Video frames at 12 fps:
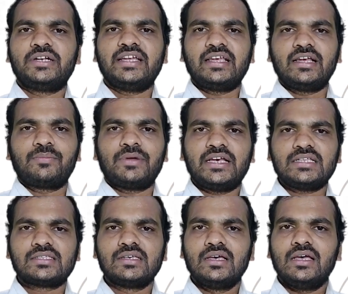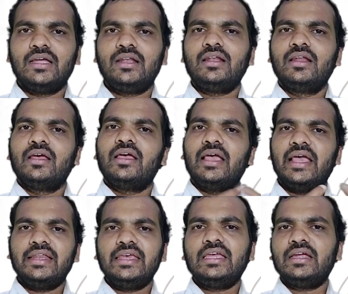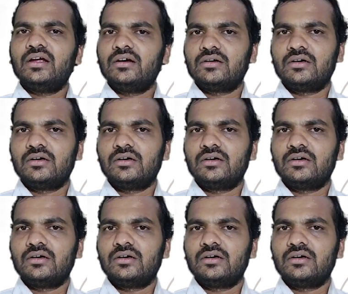taking place in any